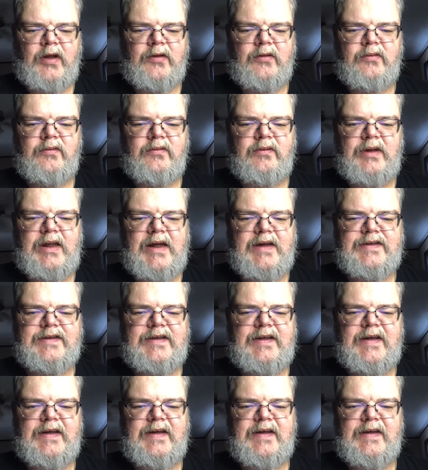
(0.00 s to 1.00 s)
Next
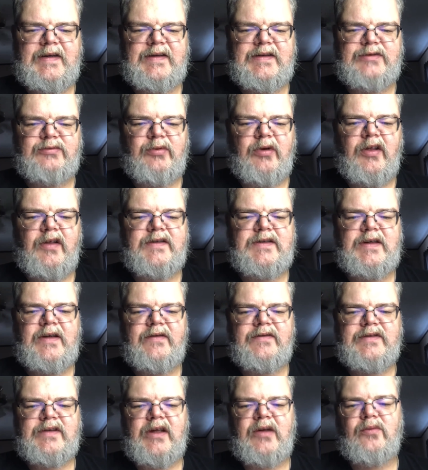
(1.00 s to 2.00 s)
is
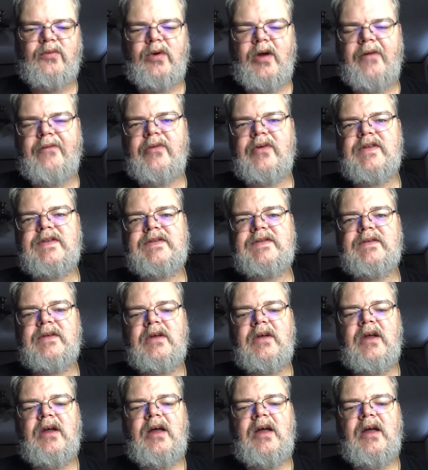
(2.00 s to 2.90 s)
relatives and reference.